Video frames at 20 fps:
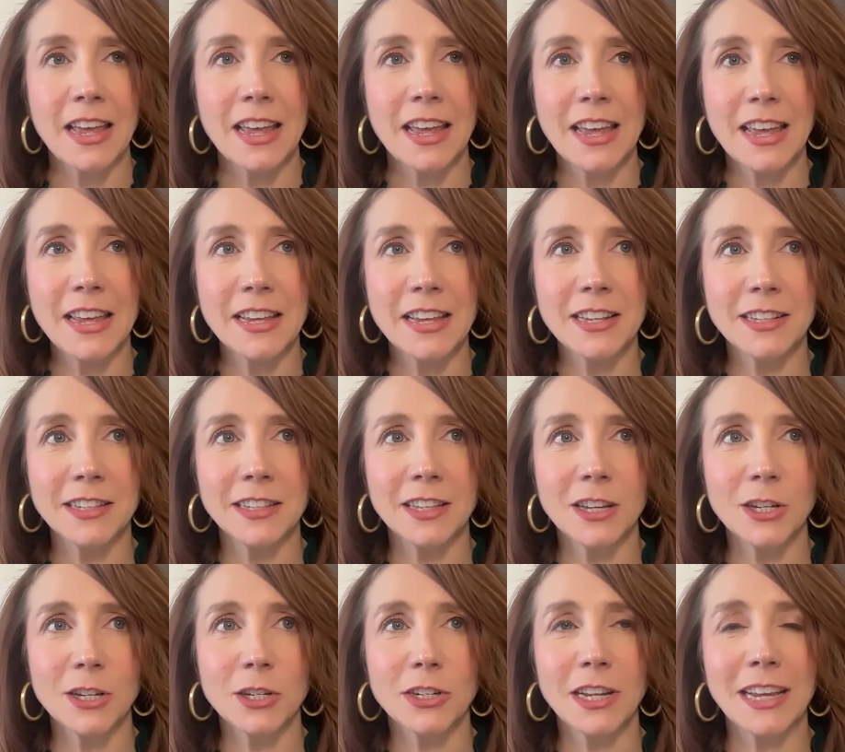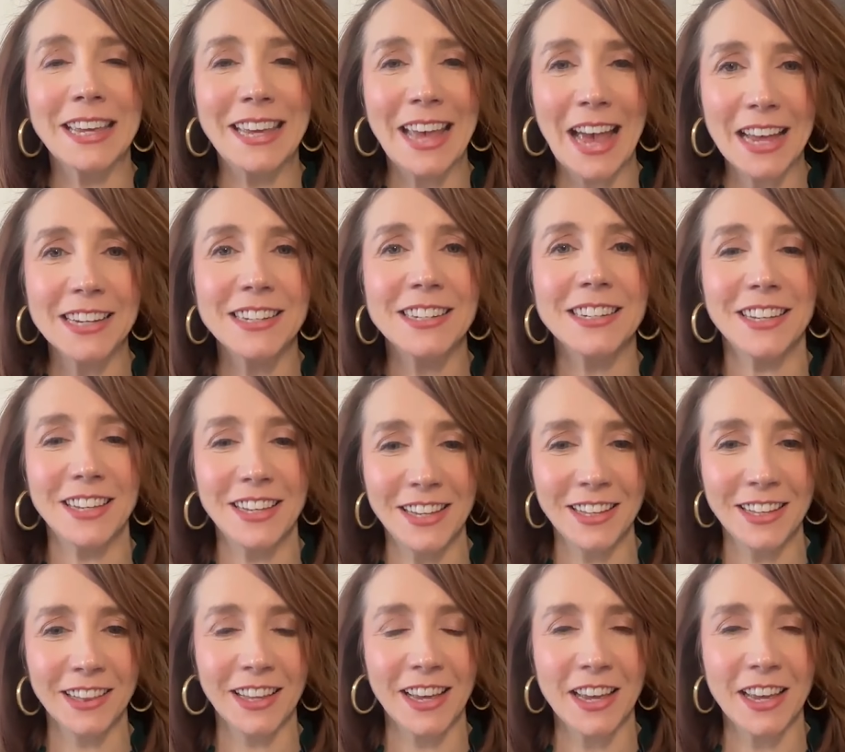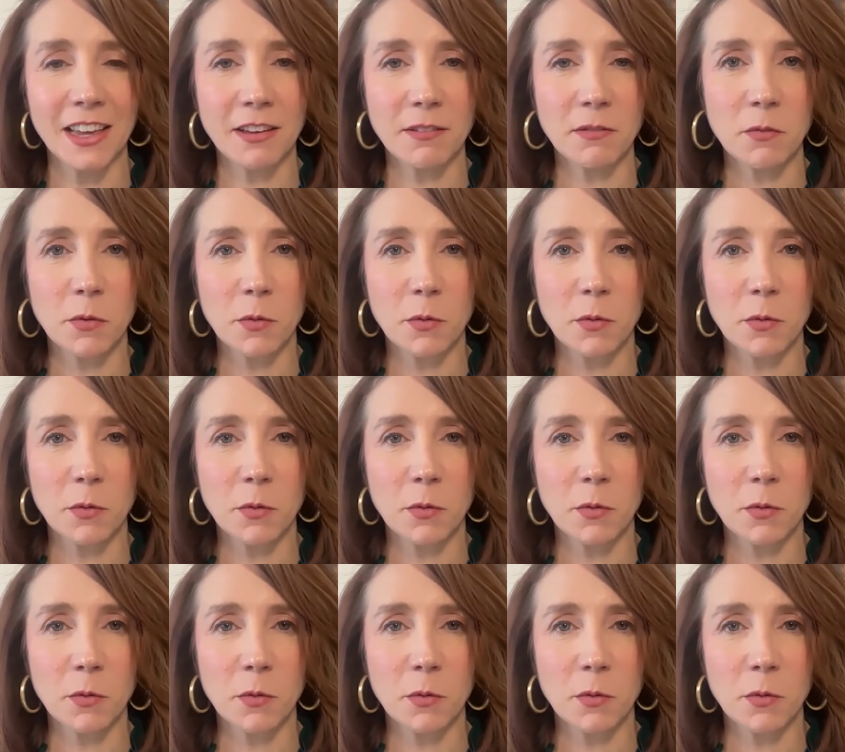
is to get to healing